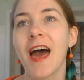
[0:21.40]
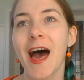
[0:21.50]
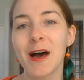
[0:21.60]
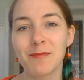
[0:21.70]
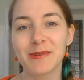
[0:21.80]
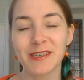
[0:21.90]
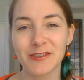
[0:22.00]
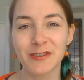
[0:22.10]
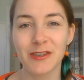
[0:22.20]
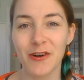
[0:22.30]
but
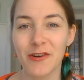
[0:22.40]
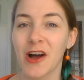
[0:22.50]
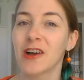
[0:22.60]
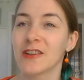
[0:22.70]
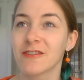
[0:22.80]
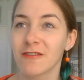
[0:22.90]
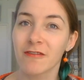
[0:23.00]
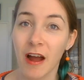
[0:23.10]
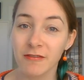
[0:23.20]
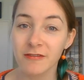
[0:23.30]
also on
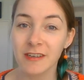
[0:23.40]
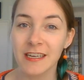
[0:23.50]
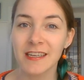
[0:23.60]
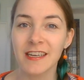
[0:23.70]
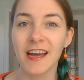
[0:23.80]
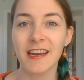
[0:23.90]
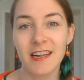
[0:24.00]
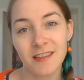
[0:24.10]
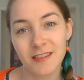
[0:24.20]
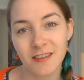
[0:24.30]
Ravelry and
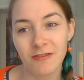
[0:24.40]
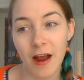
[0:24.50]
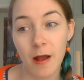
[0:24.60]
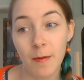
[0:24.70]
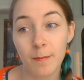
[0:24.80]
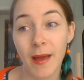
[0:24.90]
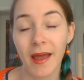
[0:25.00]
Instagram,